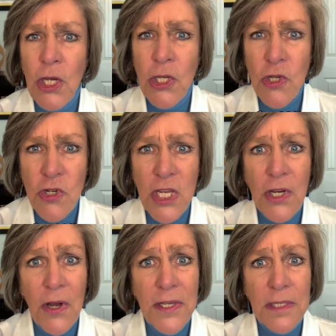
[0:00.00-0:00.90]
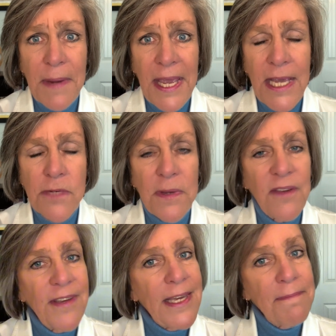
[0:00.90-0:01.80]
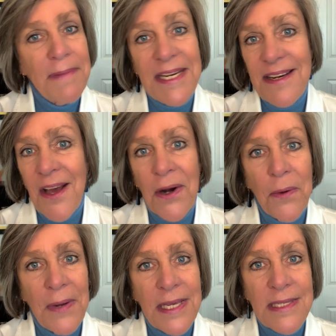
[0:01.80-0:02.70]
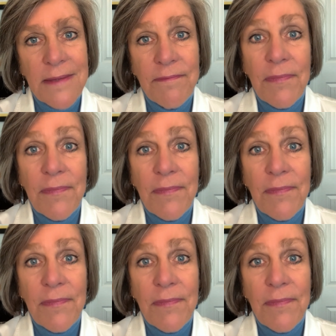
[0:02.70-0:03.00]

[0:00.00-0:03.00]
usually caused by HPV, but not always.